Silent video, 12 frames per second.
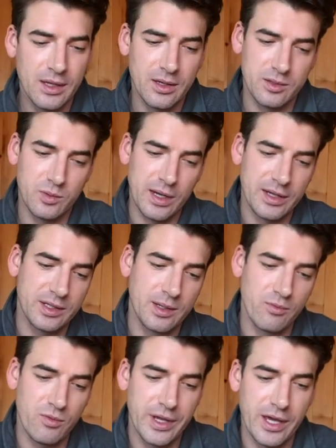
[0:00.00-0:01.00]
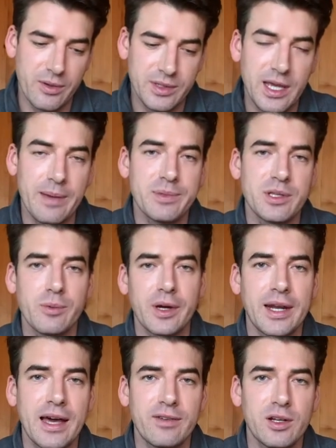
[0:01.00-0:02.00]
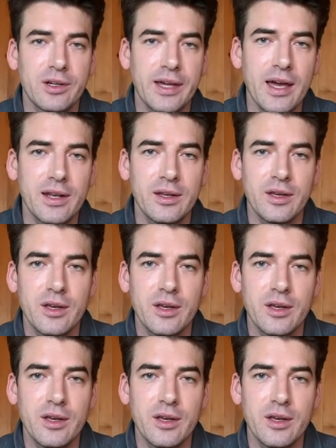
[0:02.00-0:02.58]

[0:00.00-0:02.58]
as well as some Rio tips that we're going to have a look at.